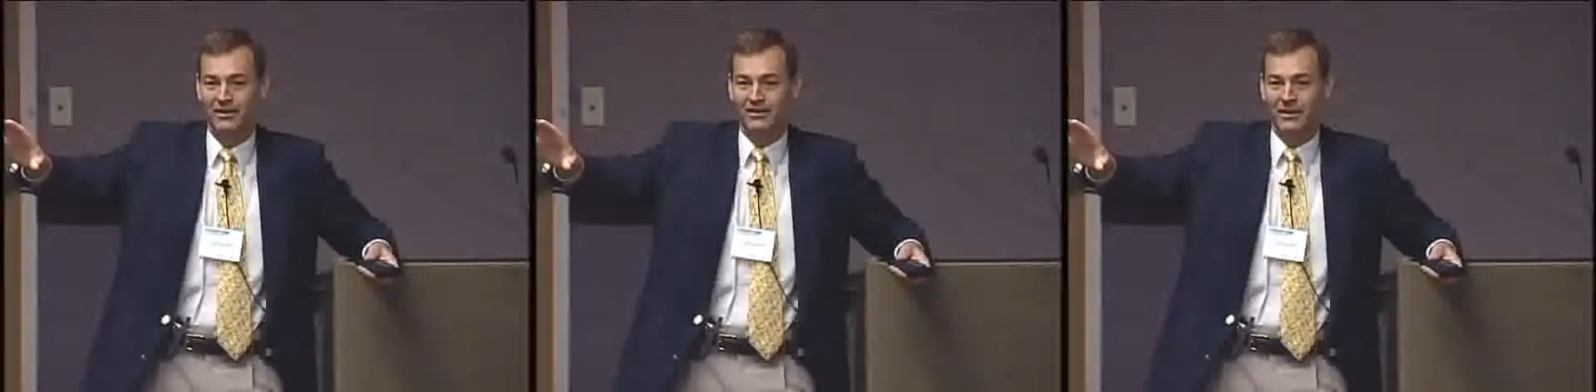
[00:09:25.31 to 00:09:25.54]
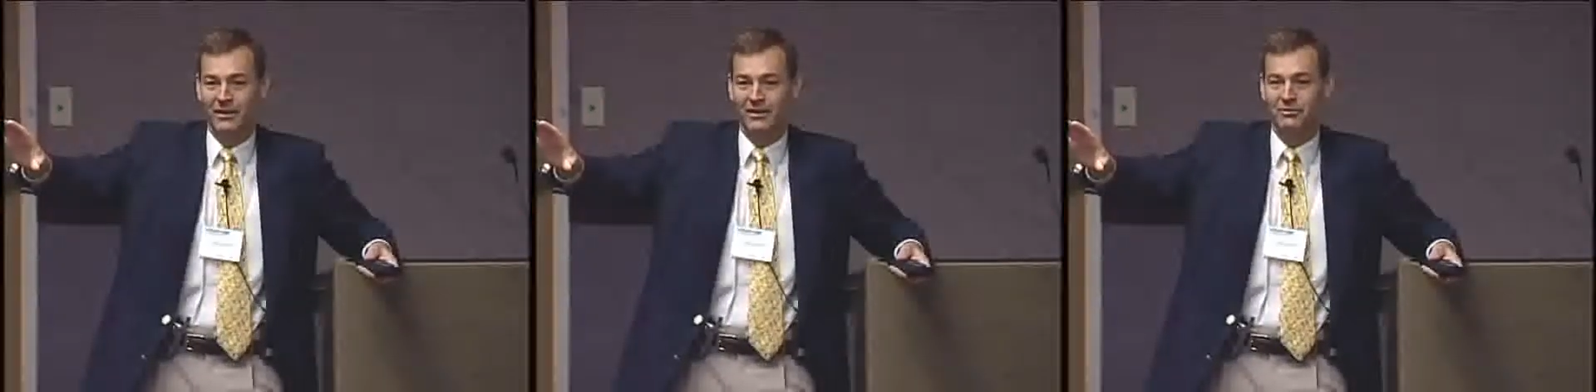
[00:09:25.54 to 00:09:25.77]

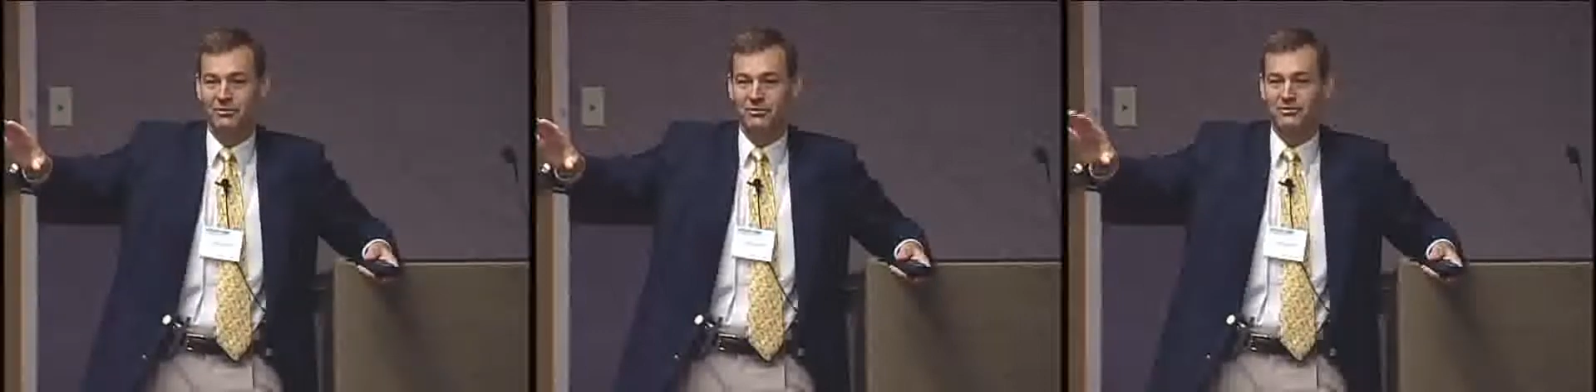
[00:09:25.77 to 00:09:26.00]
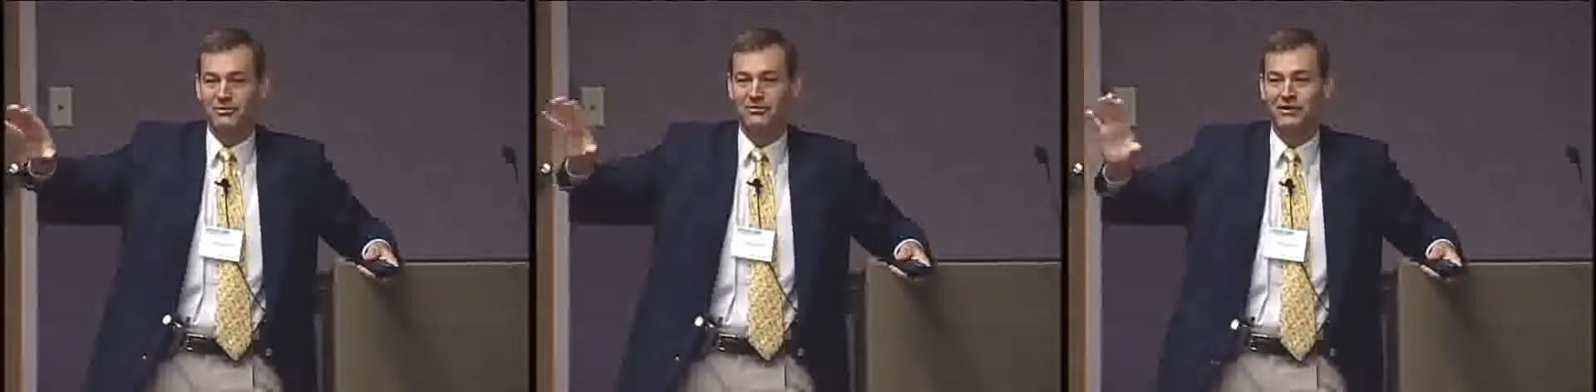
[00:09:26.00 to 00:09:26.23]
okay,
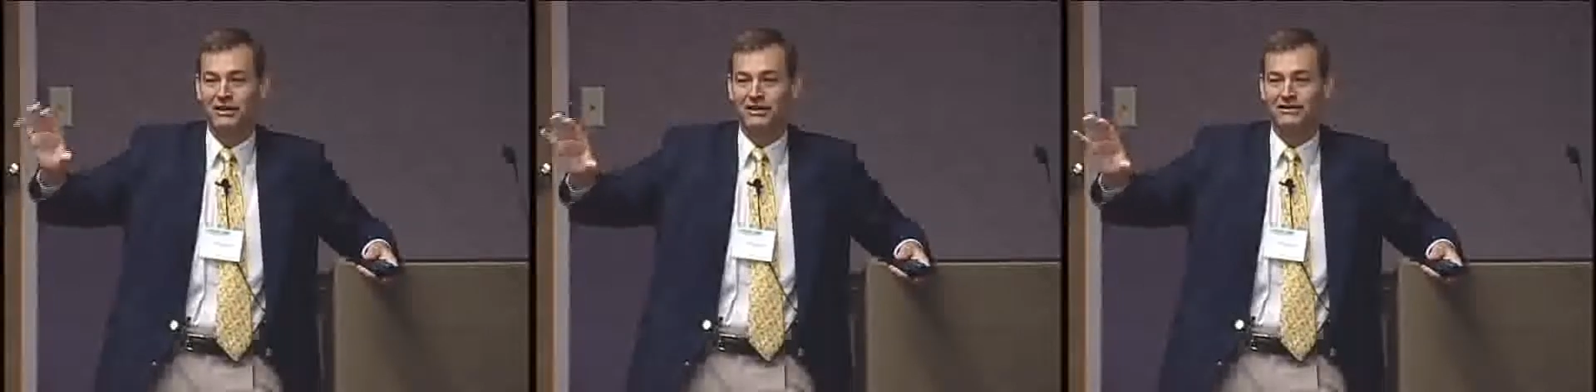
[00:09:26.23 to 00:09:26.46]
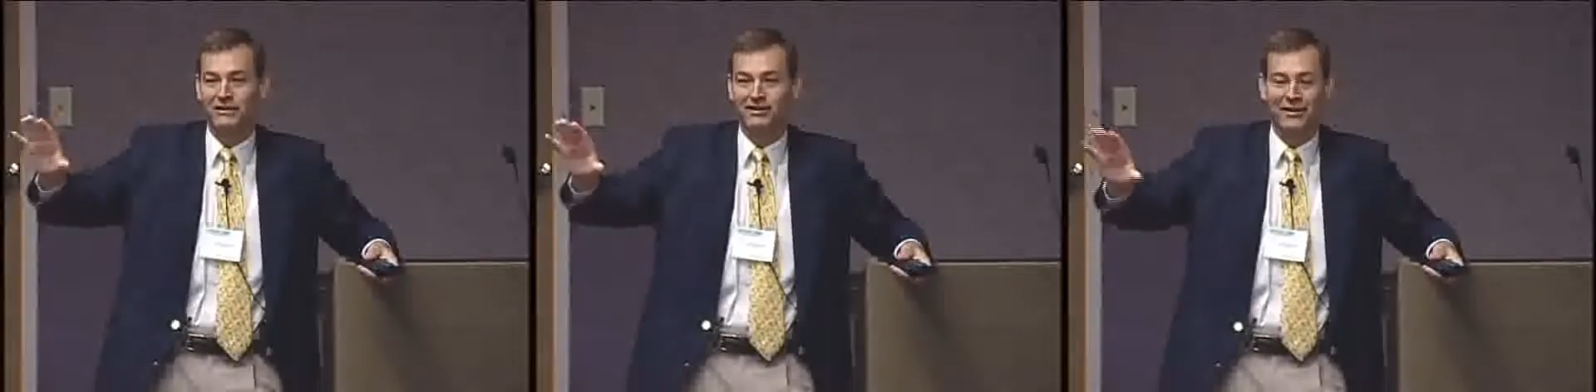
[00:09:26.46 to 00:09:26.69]
what you
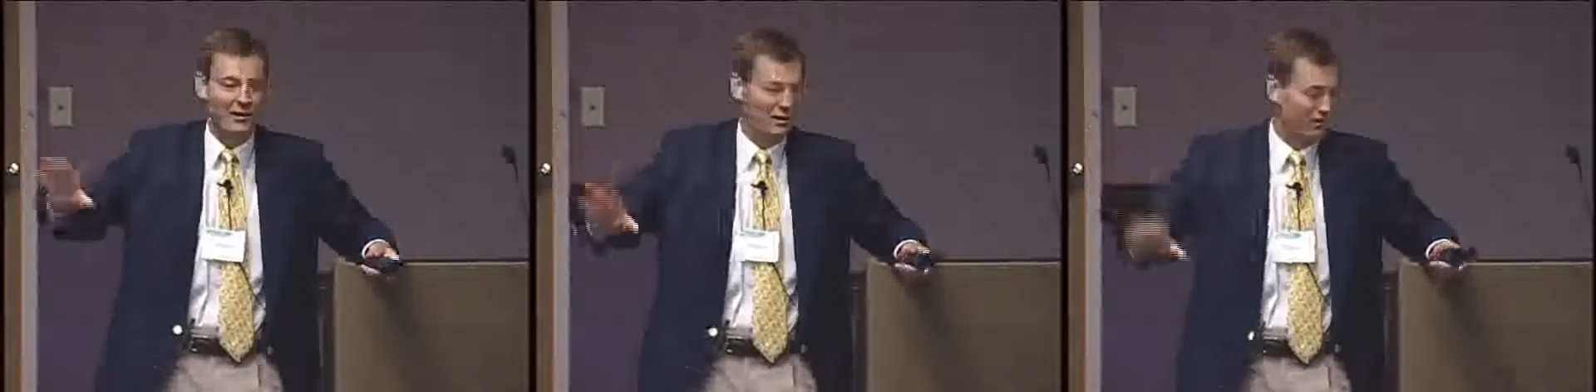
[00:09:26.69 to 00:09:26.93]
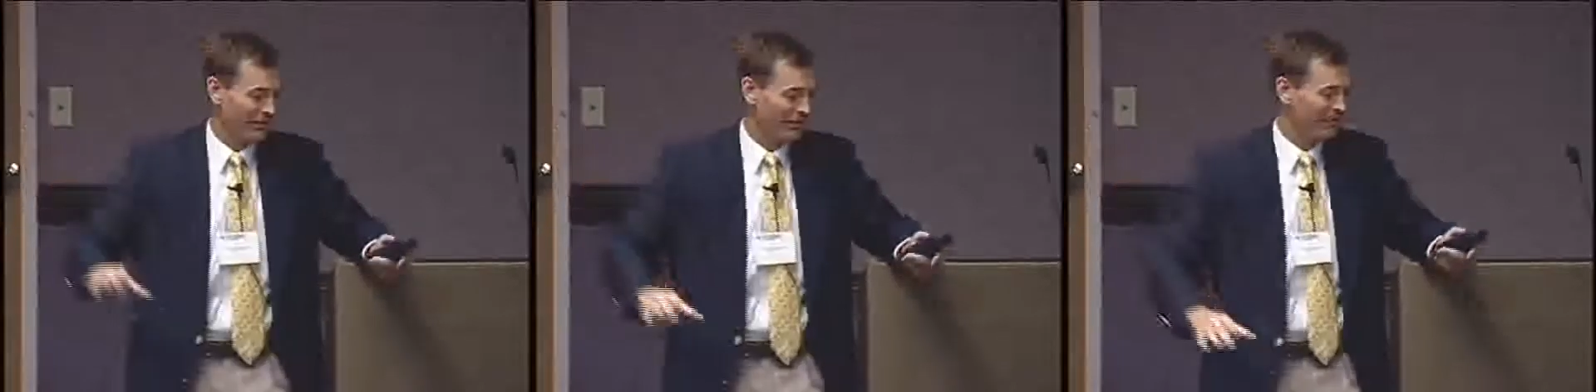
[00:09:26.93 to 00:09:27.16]
need to
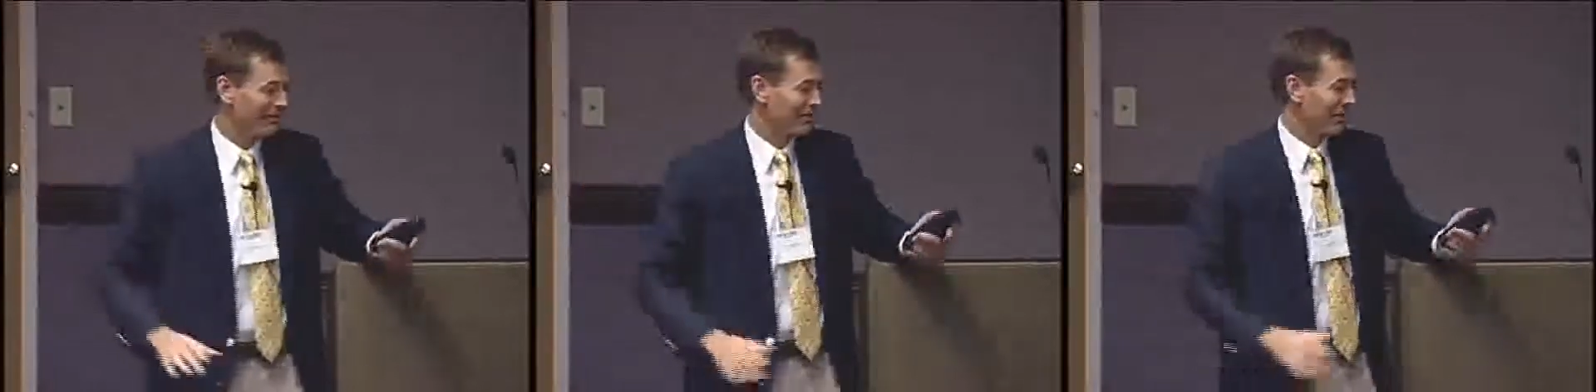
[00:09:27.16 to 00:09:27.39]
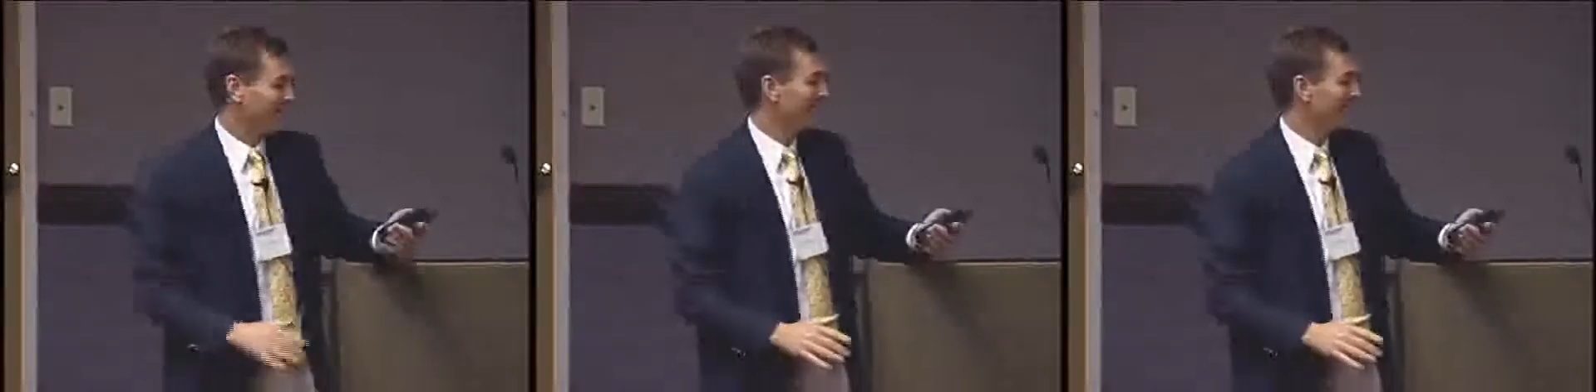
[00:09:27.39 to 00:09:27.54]
know is